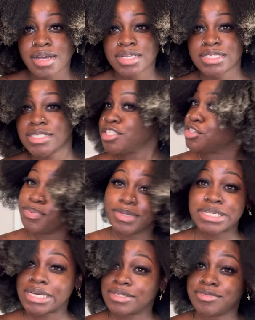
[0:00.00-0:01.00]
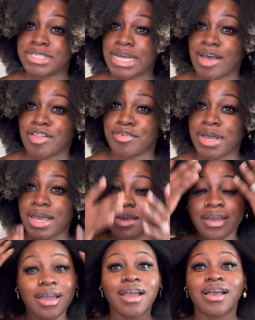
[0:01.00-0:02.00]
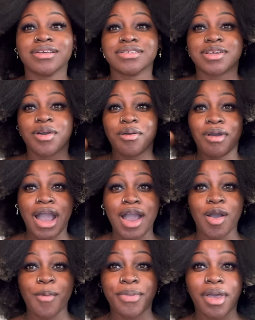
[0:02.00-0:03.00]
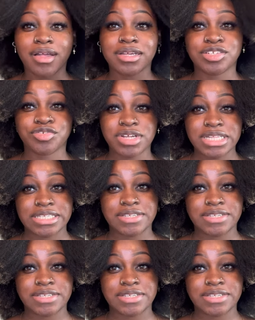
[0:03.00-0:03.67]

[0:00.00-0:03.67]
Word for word: to do protective style, okay? So I hope y'all enjoyed this